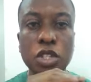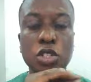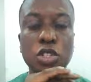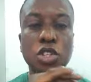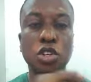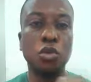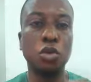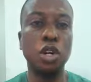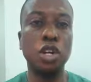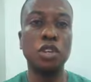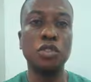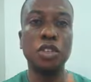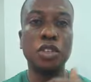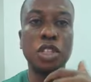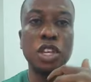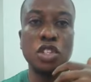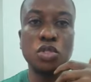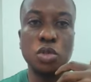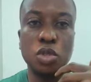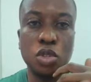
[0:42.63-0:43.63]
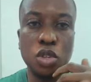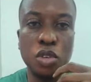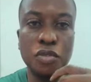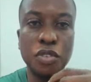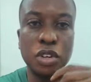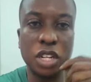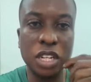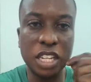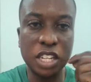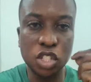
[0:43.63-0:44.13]
So one of the things we're
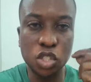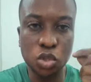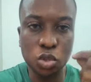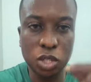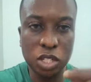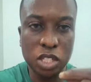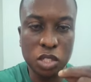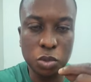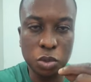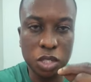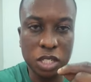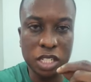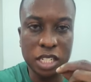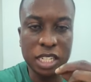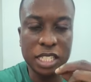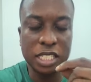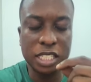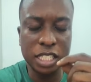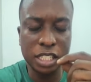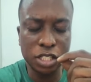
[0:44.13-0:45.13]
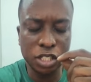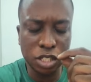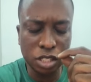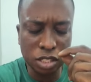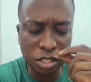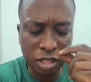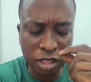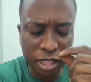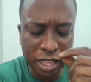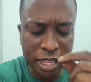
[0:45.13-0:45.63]
doing for the next 21 days is
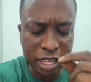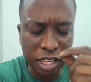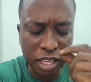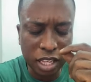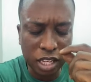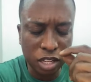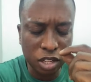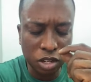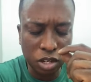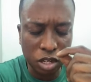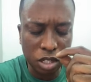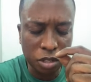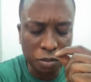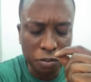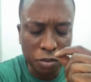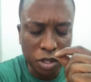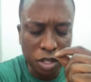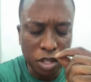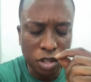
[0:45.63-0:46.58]
just thanking God